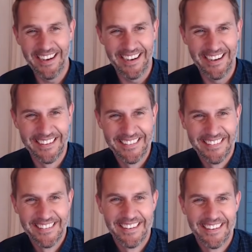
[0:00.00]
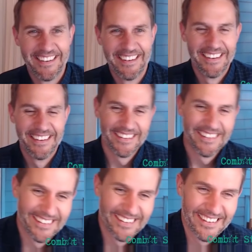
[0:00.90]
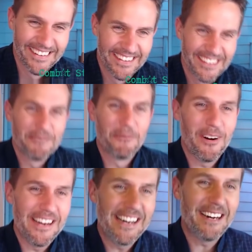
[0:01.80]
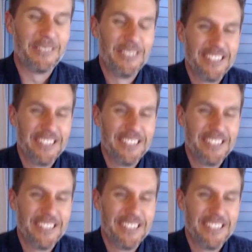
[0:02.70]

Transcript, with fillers: on his on his card. So wow. you can